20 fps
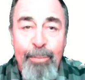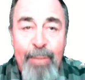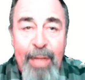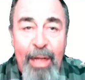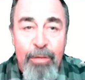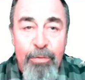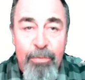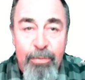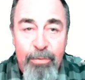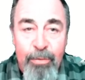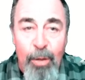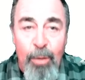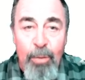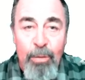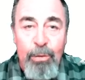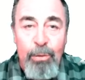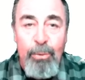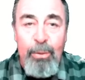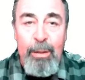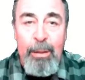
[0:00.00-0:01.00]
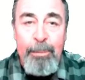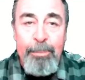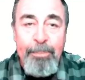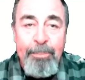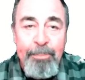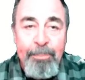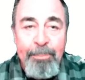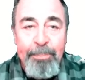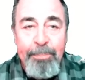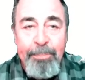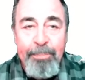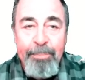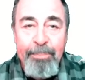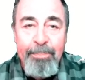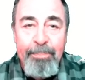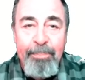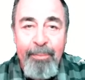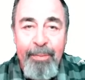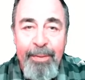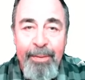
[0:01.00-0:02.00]
That's so cool.
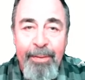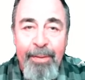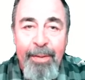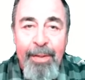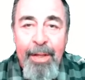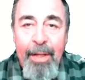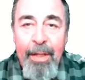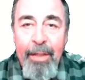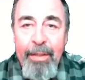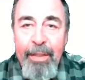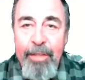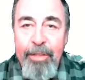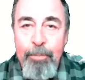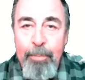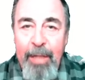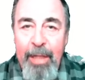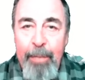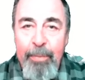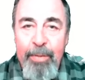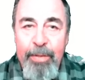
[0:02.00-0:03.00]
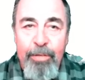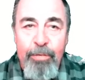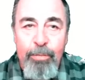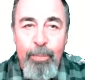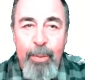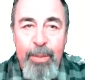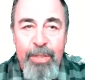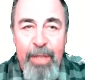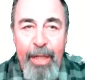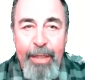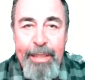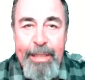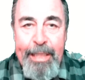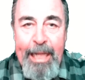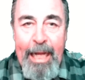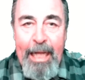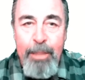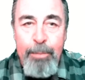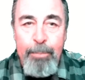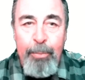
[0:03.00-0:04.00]
Let's play with the switch on the
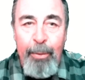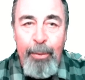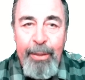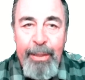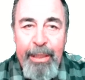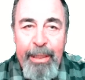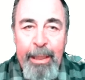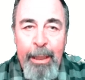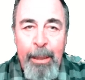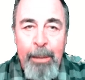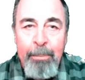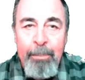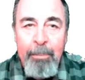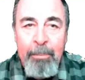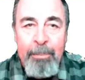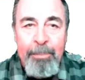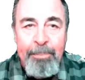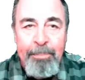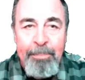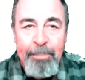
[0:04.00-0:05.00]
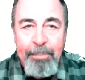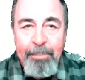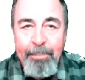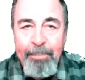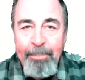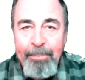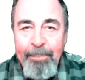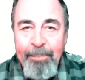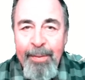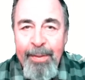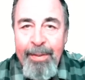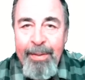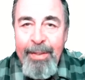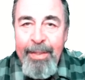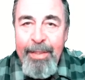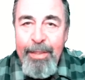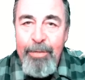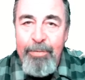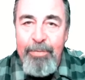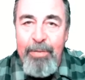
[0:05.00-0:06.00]
dashboard again.
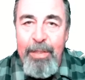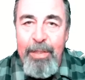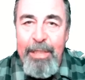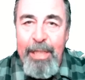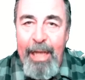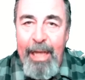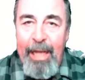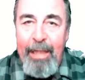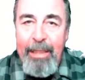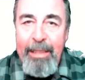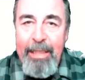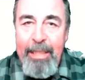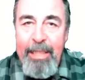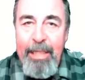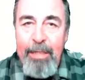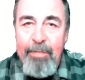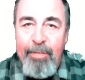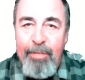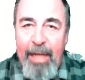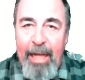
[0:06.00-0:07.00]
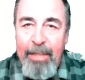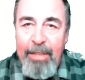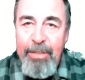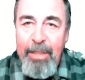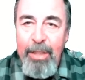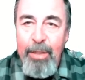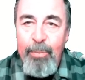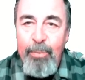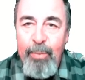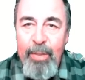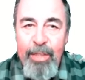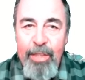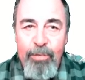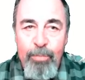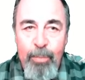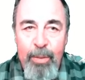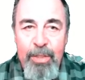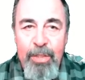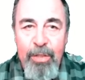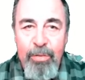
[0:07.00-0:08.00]
You see the LED flashing when the
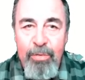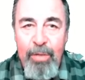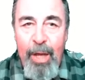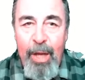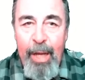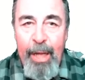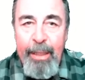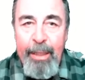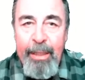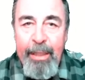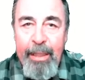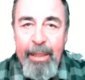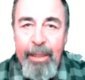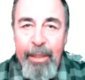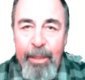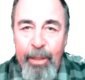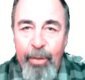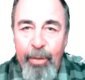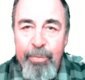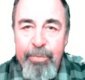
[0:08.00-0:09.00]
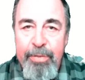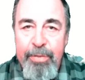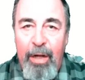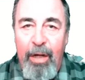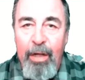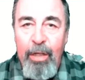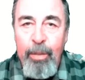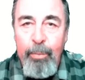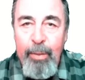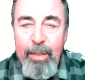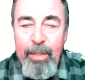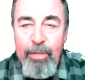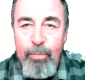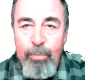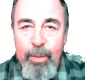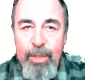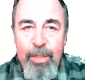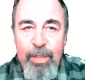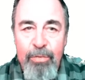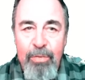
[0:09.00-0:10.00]
switch is on, and it goes dark when the
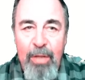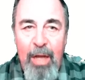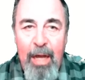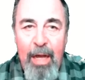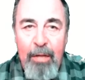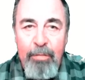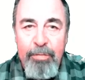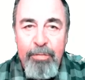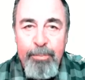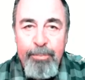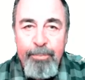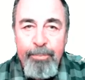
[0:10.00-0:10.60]
switch is off.